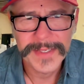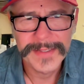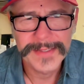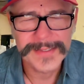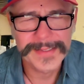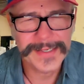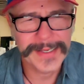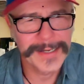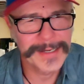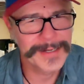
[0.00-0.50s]

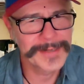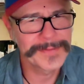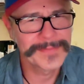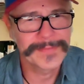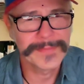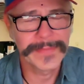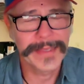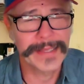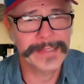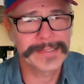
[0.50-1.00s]
So
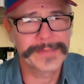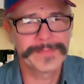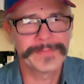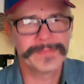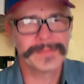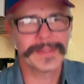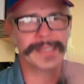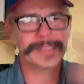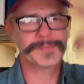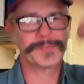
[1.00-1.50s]

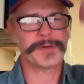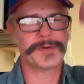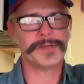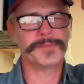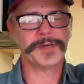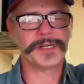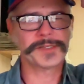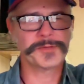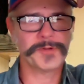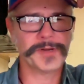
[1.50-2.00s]
that's pretty
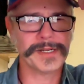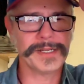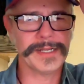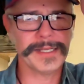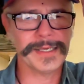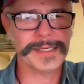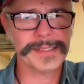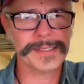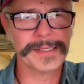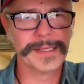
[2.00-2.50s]
much what it
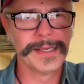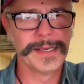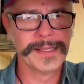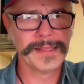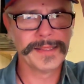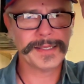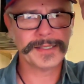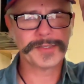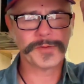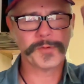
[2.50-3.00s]
is.
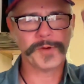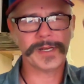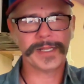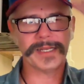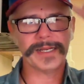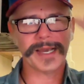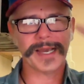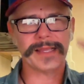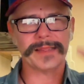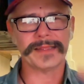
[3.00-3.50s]
The
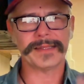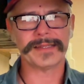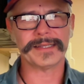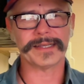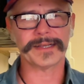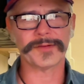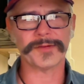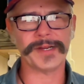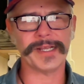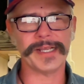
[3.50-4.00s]
29th
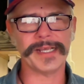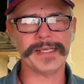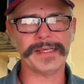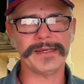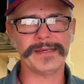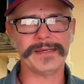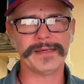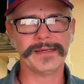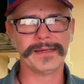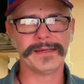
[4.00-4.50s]

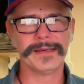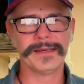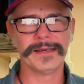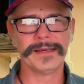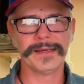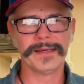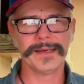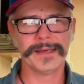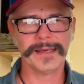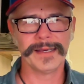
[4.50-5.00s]
degree
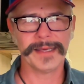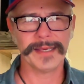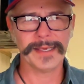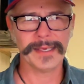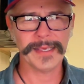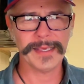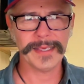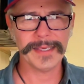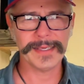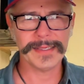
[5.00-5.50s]

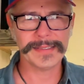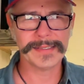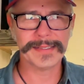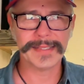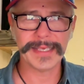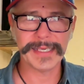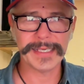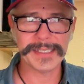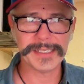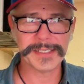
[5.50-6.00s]
is
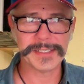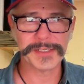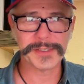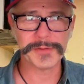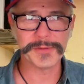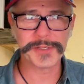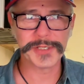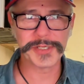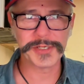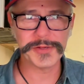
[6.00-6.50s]
the
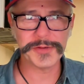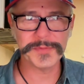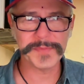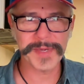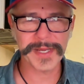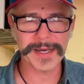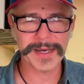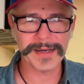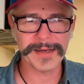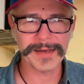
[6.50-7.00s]

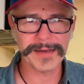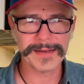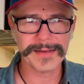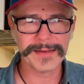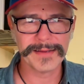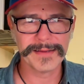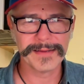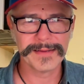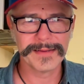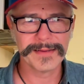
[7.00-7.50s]

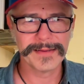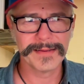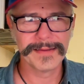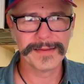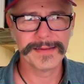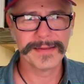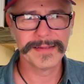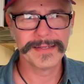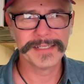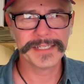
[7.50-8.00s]
Sushumna
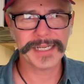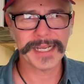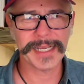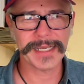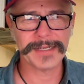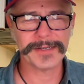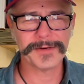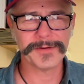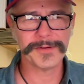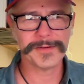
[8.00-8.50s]

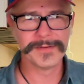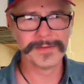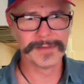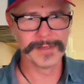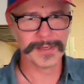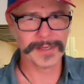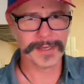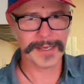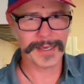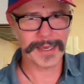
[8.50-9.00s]
channel,
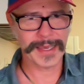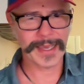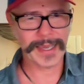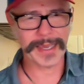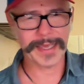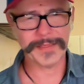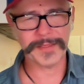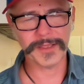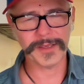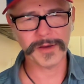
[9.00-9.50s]

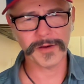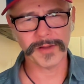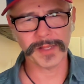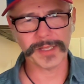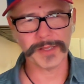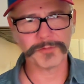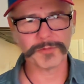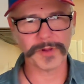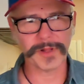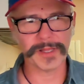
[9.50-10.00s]
and the
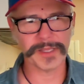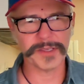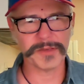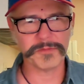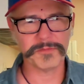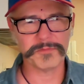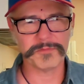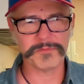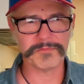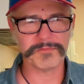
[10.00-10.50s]
only
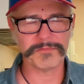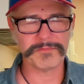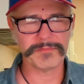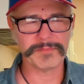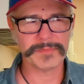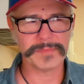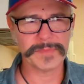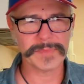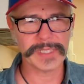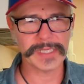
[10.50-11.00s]
really
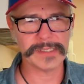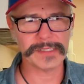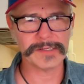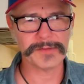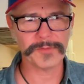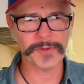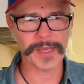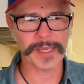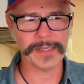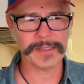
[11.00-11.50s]

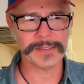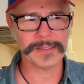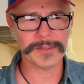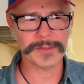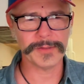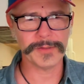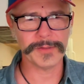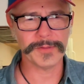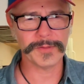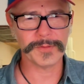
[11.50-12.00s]
decent way
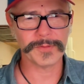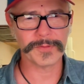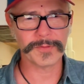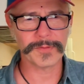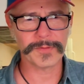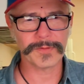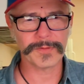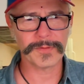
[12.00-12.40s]
to